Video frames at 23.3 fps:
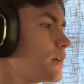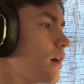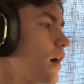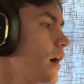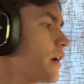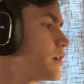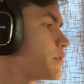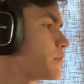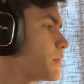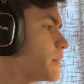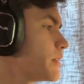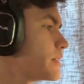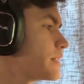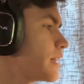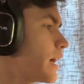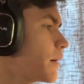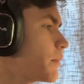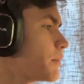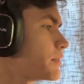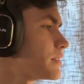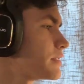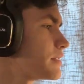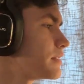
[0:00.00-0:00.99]
I just realized
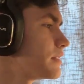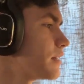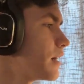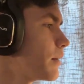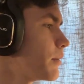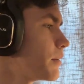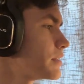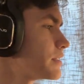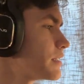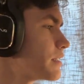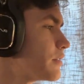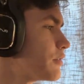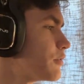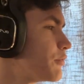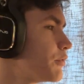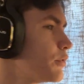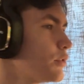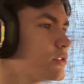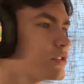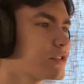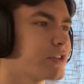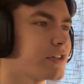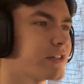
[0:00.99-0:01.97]
I was I wasn't in
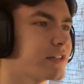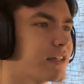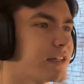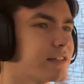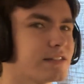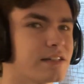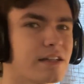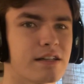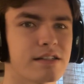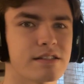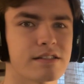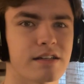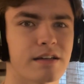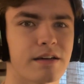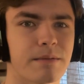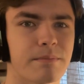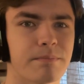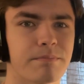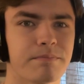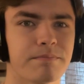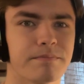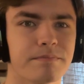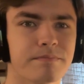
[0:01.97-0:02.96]
full screen that entire time.
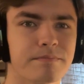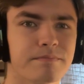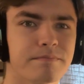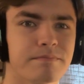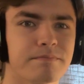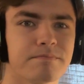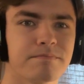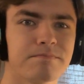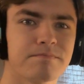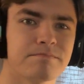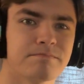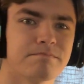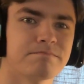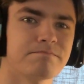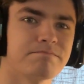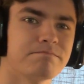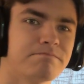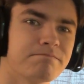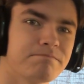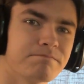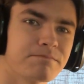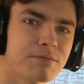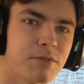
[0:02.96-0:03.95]

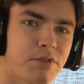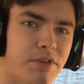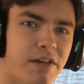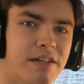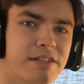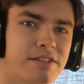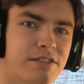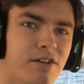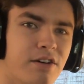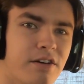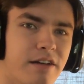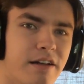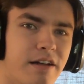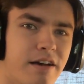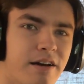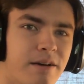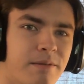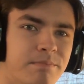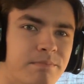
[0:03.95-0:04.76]
Do you think I saw it now?